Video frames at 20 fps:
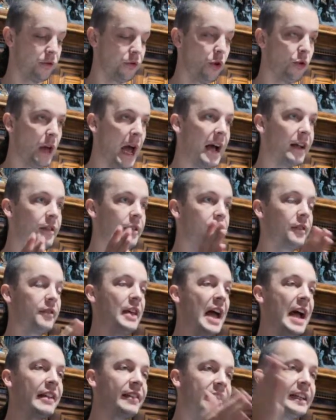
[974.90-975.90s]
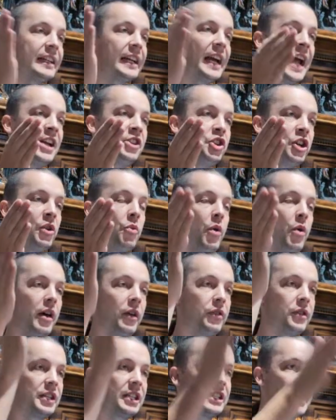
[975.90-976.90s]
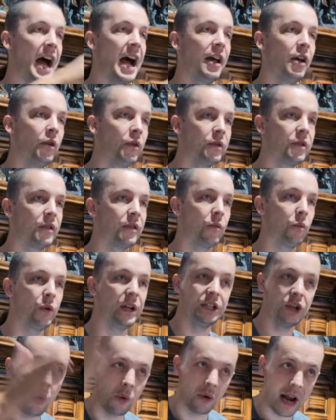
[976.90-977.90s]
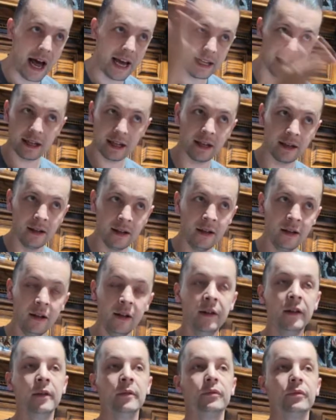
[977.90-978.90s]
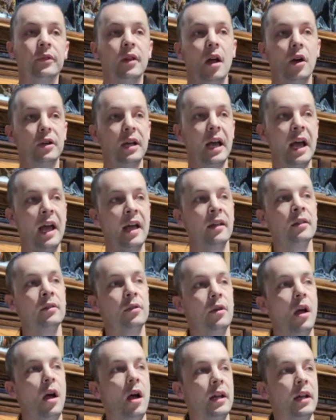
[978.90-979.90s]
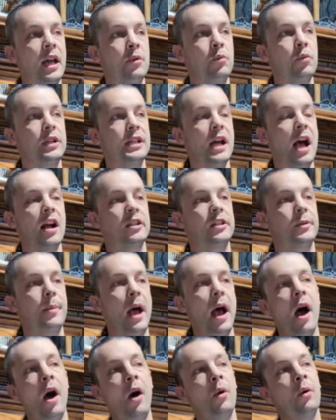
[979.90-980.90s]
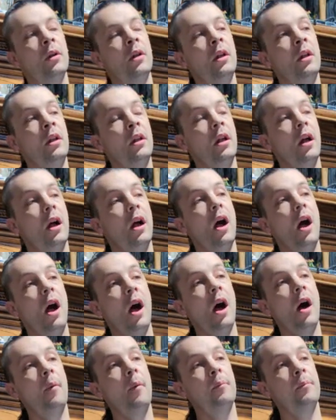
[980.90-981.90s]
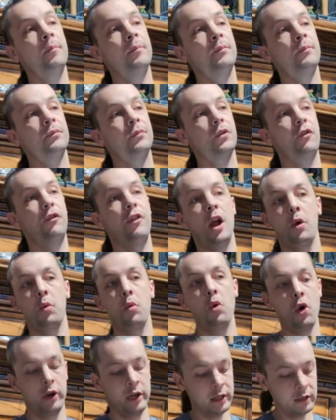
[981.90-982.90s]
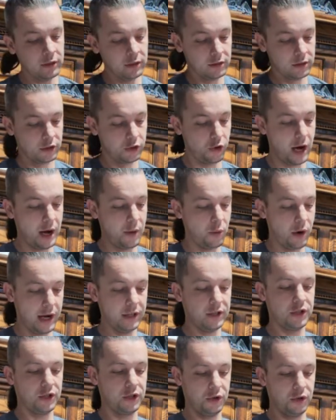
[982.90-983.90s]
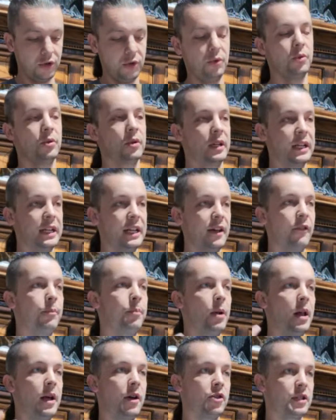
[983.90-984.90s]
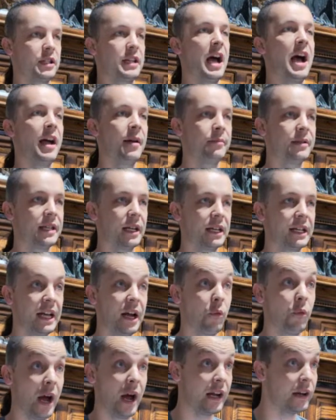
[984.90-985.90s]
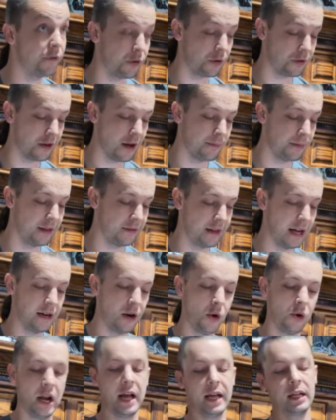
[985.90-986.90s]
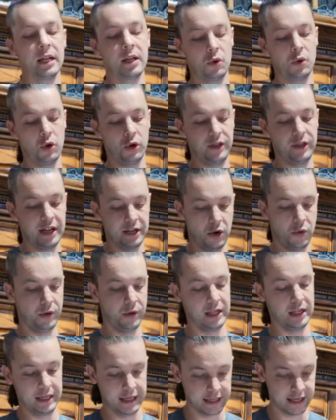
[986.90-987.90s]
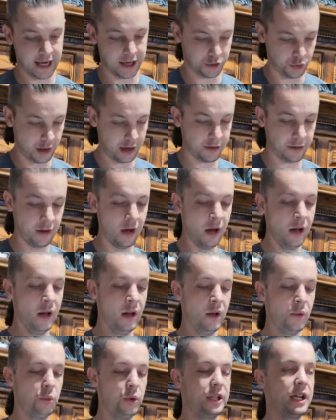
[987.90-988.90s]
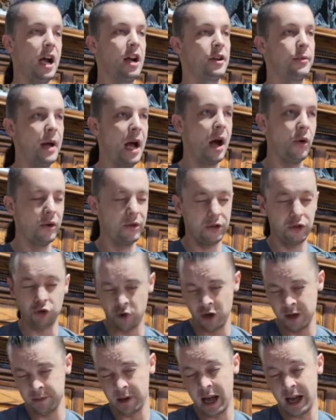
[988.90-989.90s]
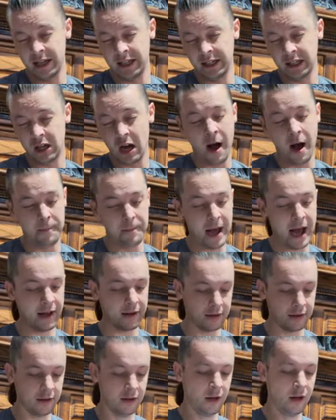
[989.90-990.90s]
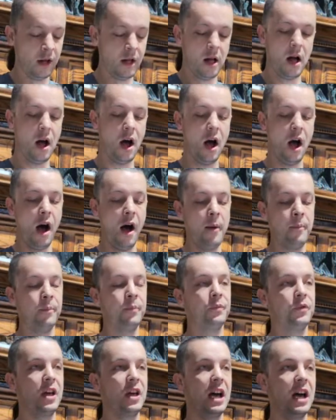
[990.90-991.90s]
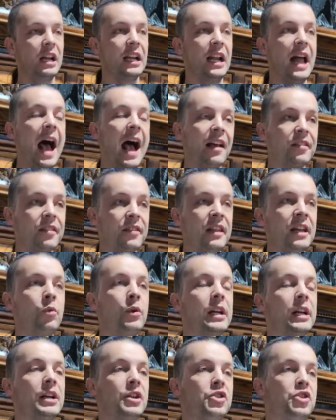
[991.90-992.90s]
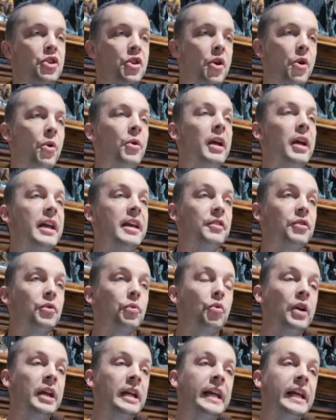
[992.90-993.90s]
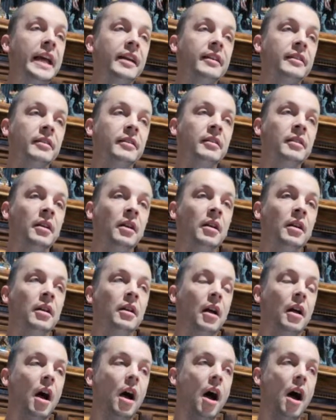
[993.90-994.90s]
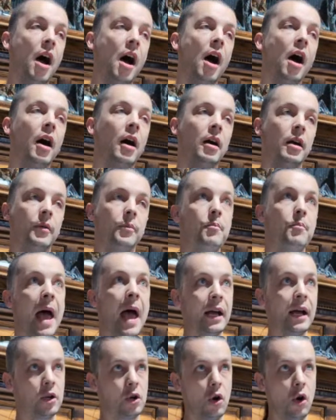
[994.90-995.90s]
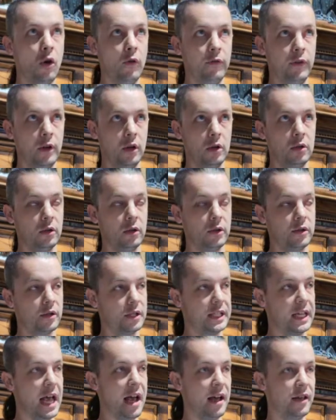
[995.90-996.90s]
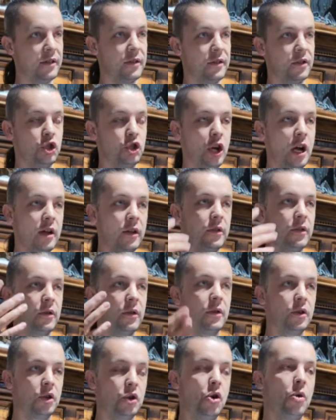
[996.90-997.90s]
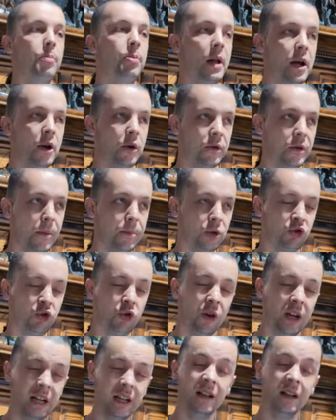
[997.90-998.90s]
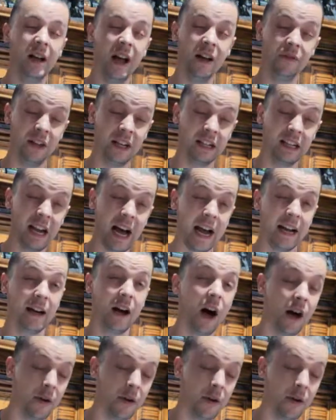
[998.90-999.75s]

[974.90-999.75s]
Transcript: that's engaging with styles we don't like. Okay. Again, we talked about fair warning. Great way to give players time to get ready for something they don't like or they don't really engage with. We talked about streamlining combat. The last thing we can do is we can, Matt Colville says, chase your players up a tree and then light it on